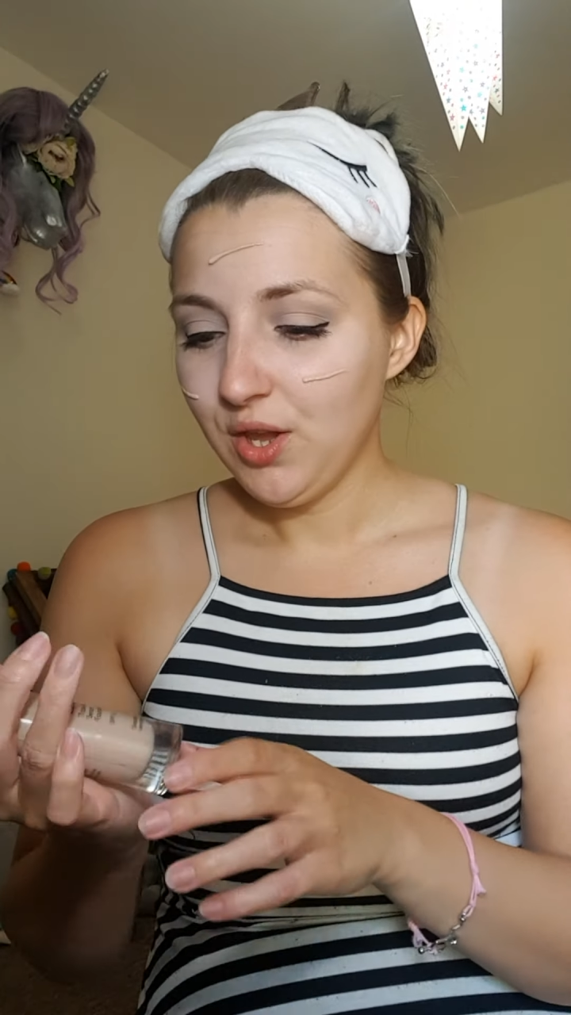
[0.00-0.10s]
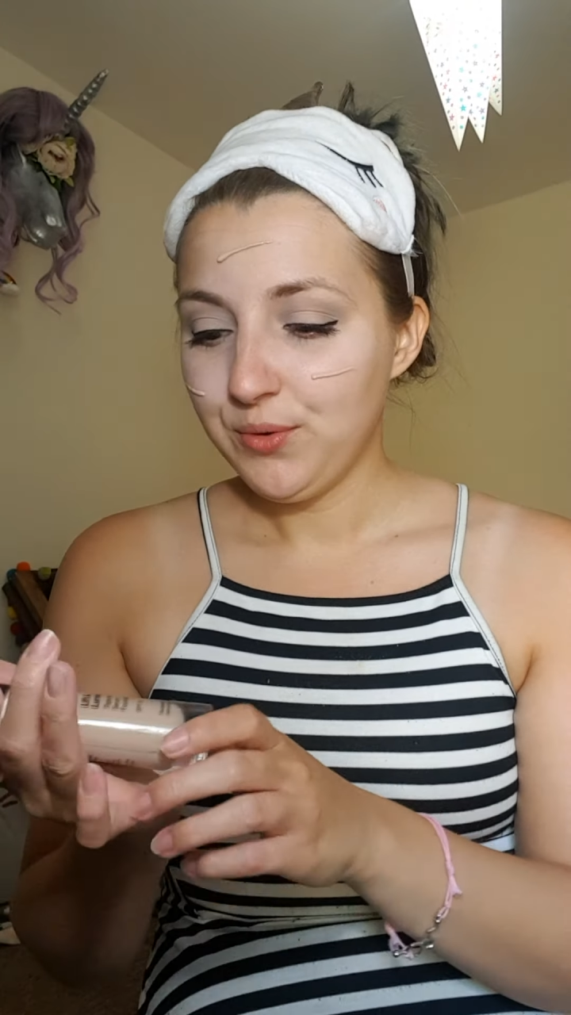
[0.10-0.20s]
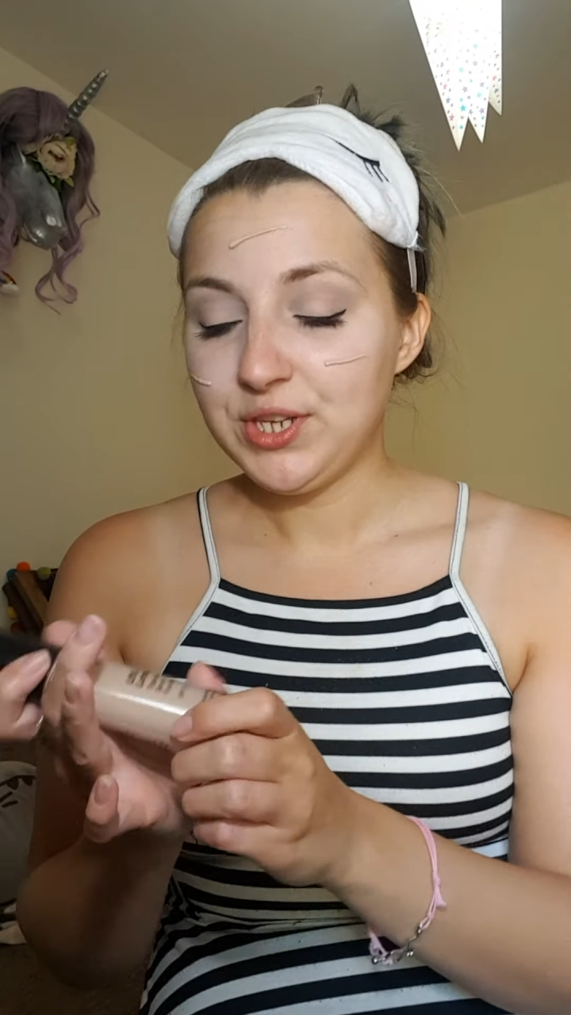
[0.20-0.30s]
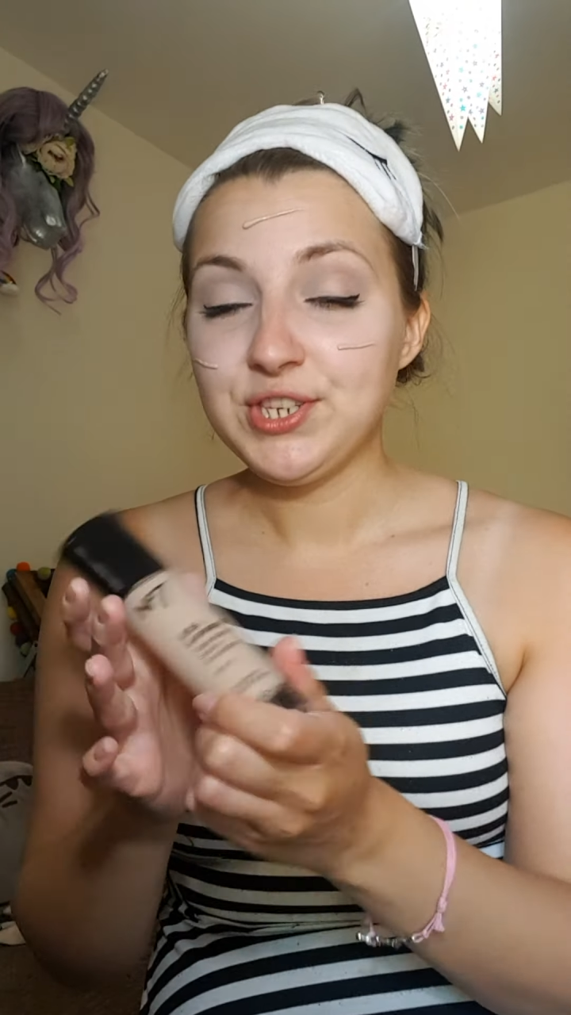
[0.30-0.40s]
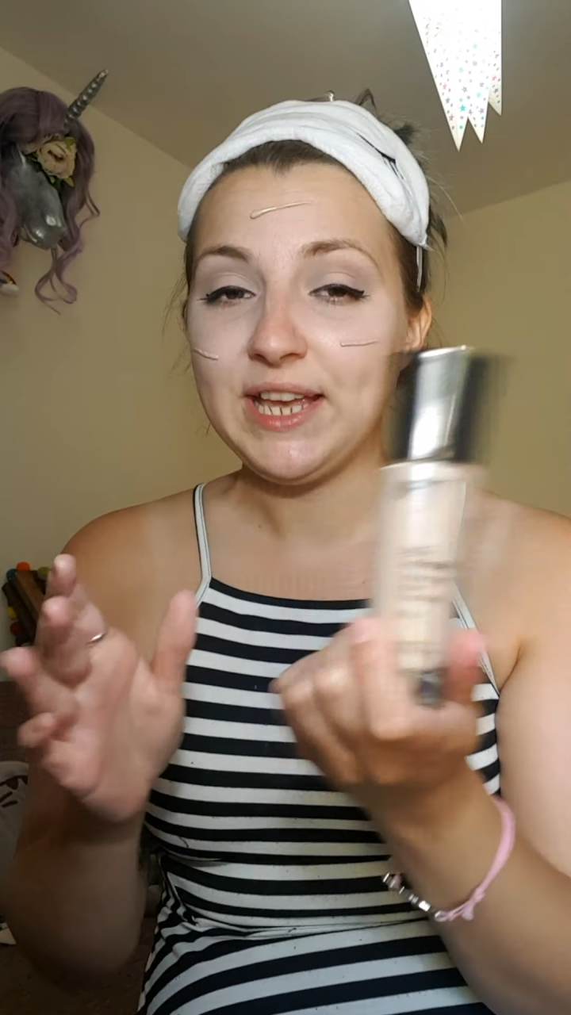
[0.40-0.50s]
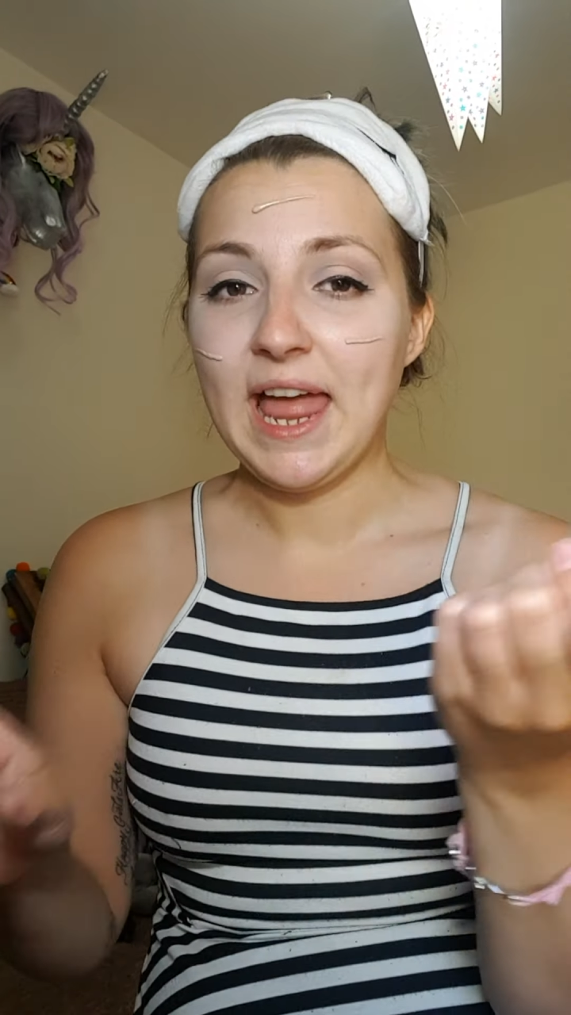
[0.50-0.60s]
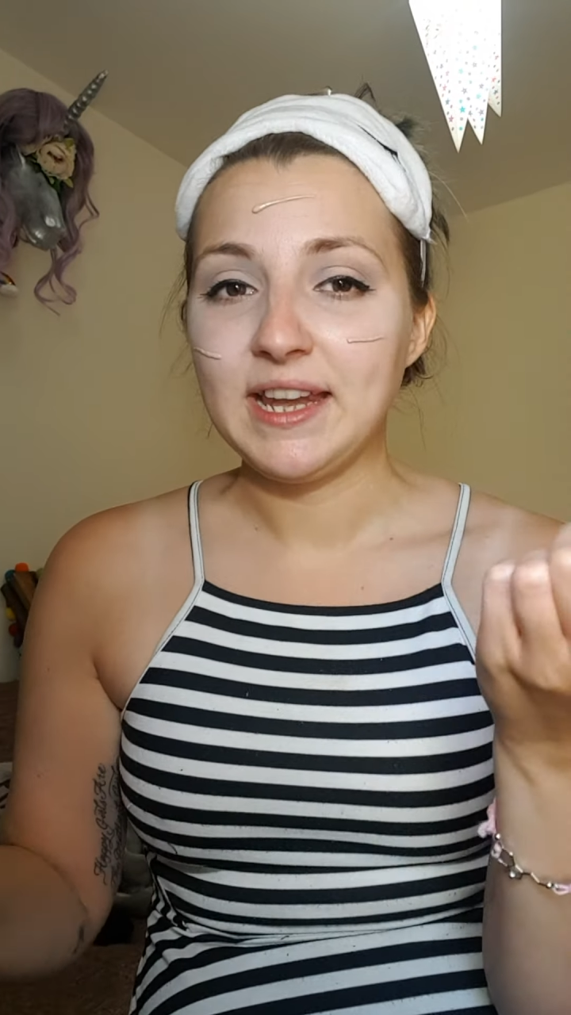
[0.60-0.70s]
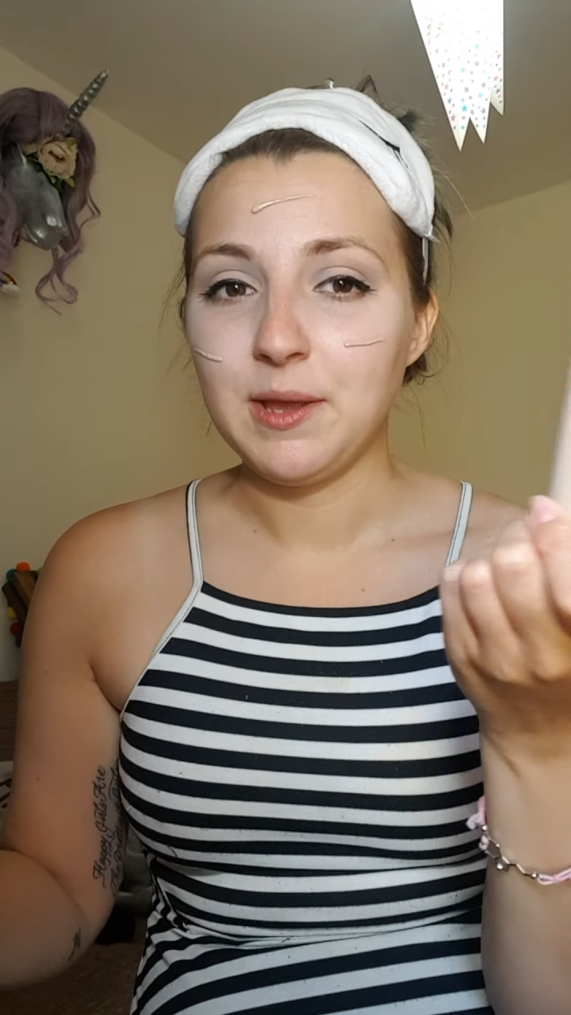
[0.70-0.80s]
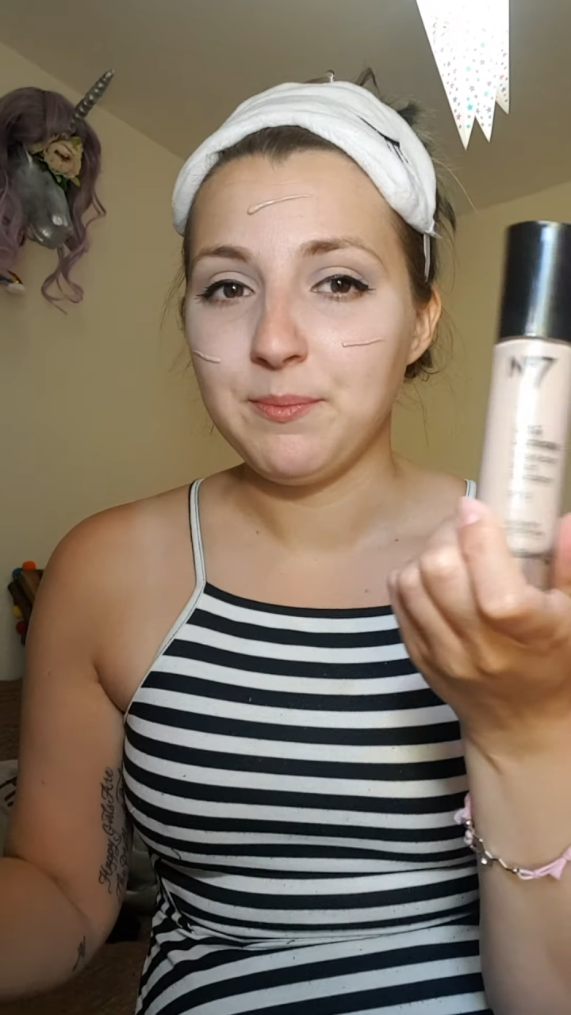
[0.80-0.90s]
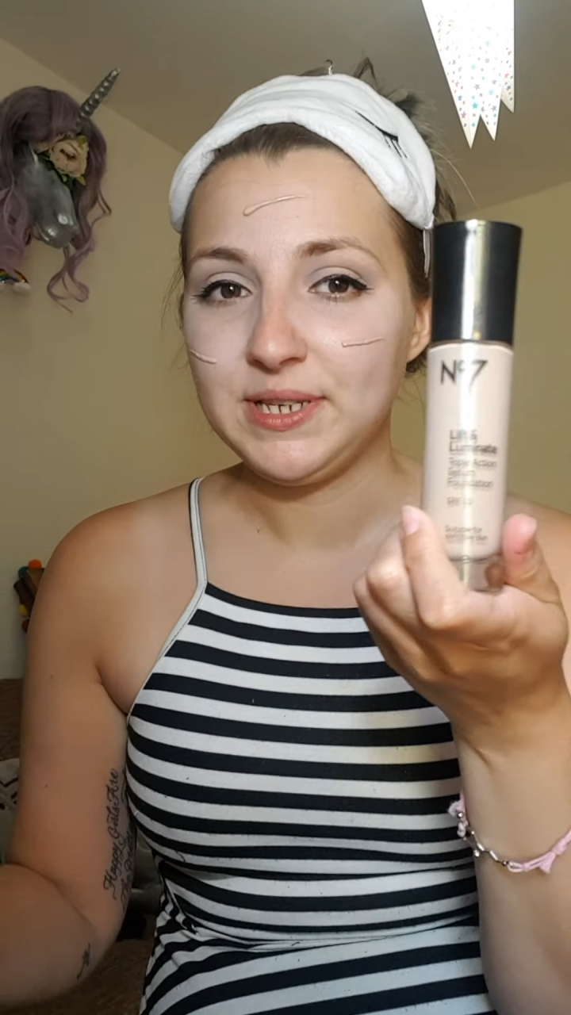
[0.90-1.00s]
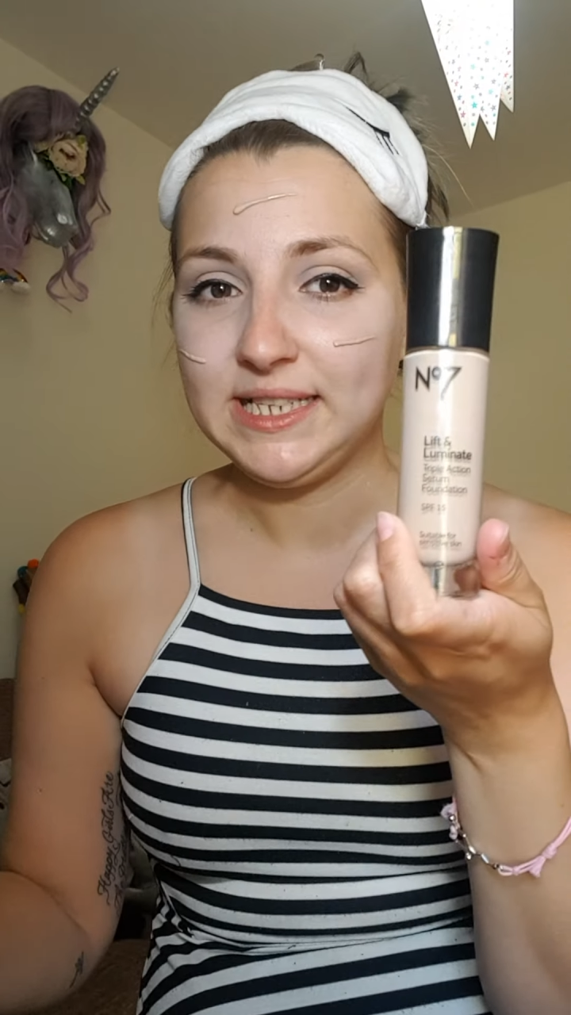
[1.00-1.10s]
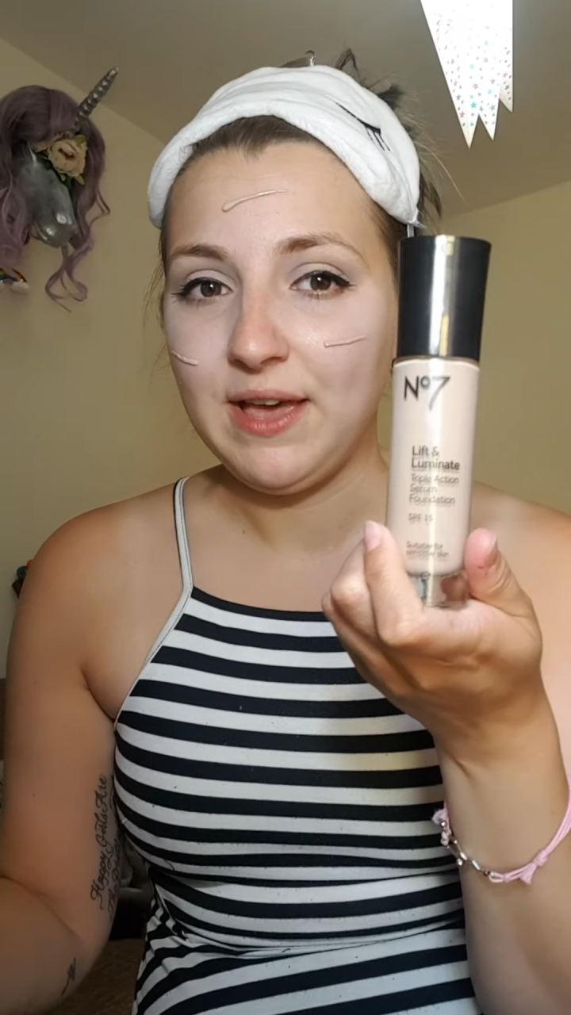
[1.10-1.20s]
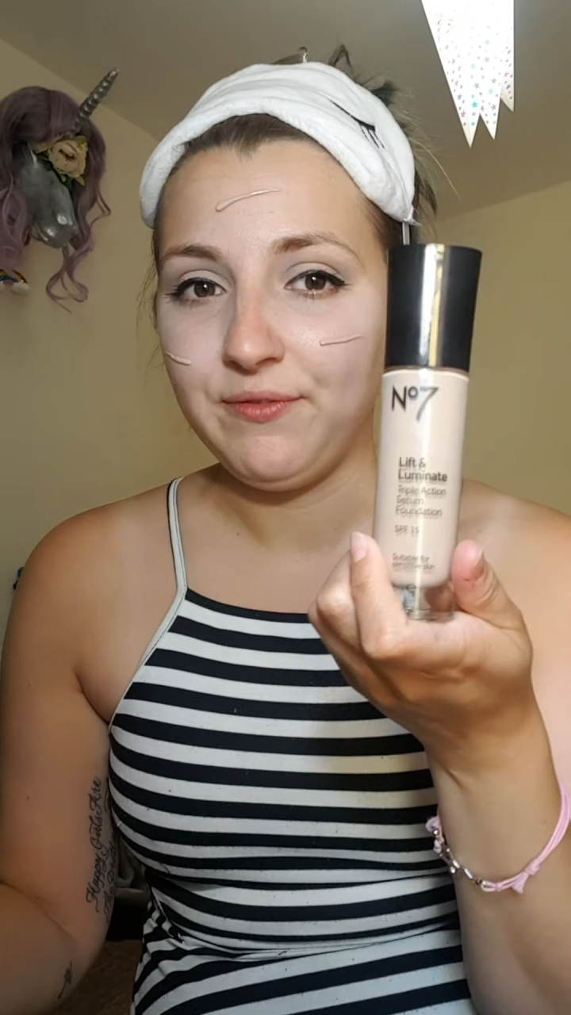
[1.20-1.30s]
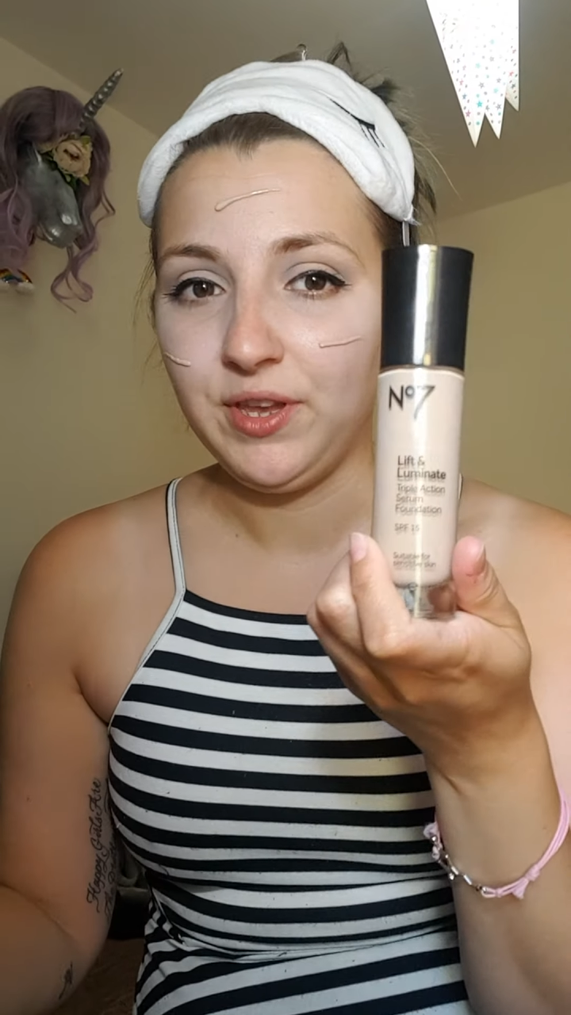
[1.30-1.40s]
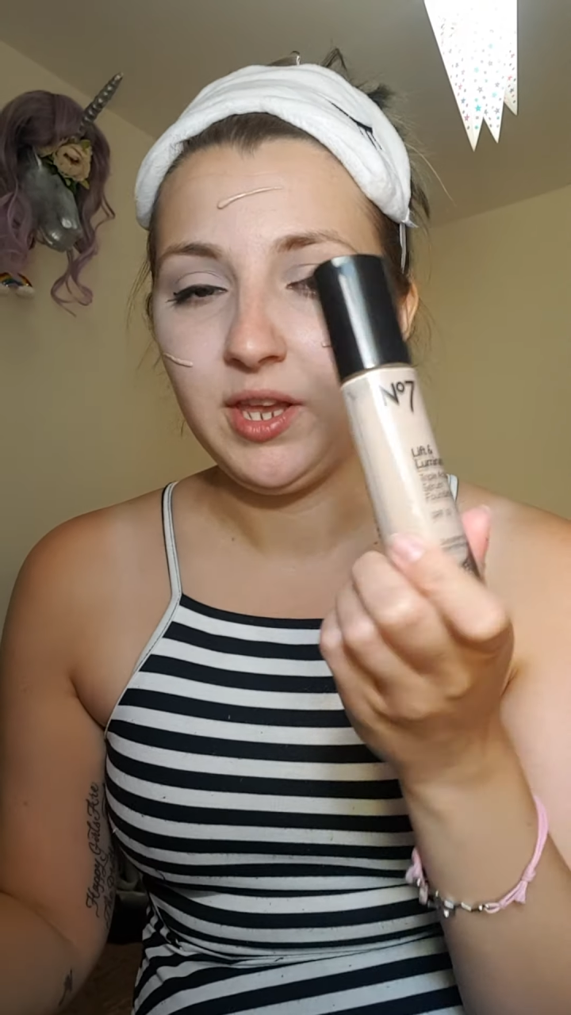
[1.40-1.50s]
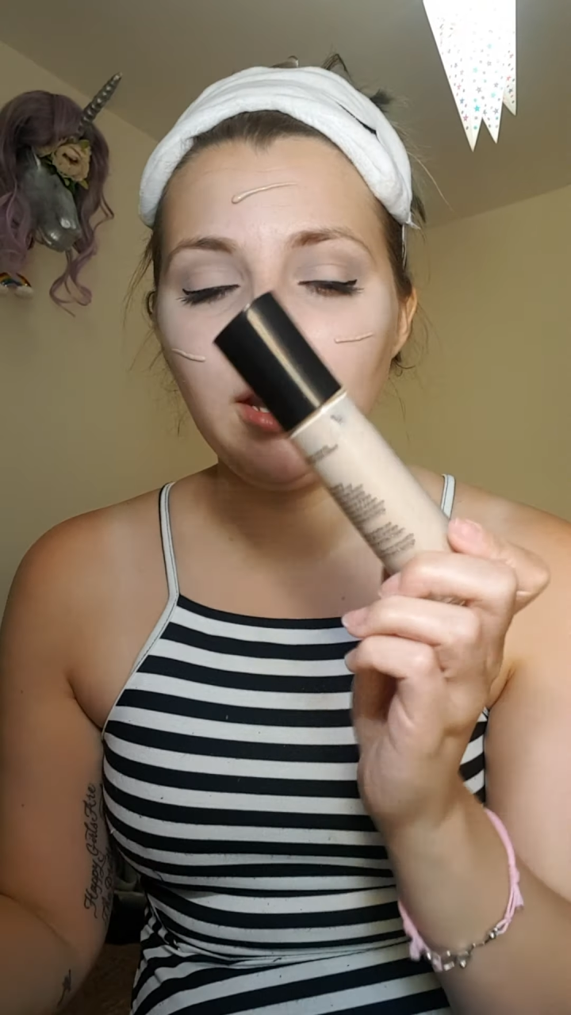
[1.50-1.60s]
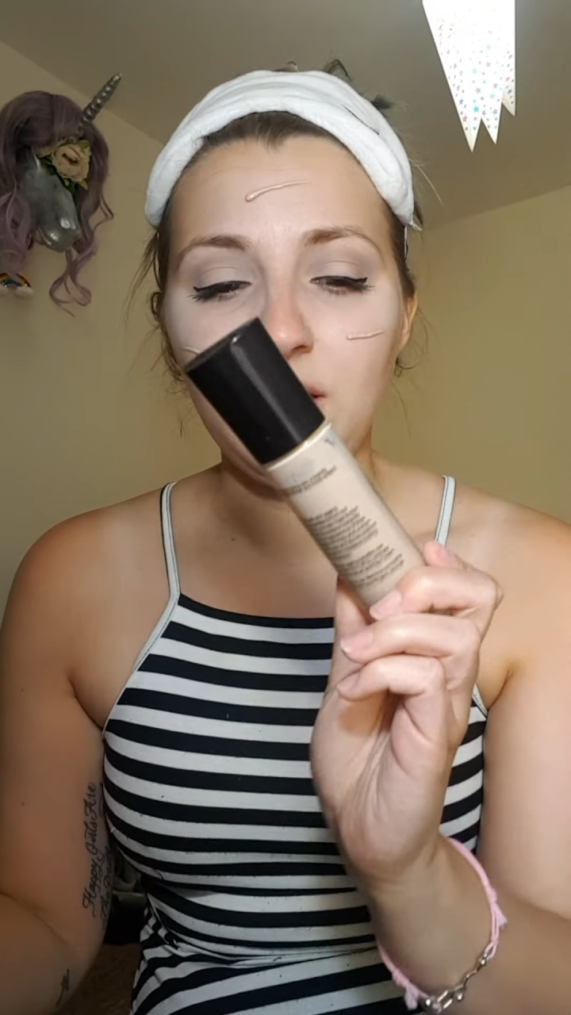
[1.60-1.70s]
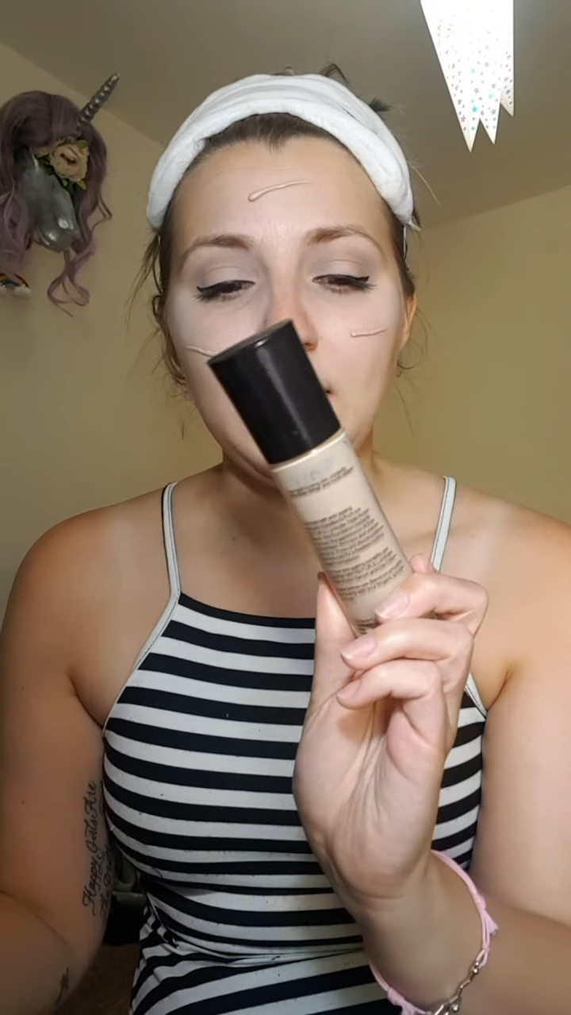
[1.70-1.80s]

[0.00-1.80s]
which again, number 7,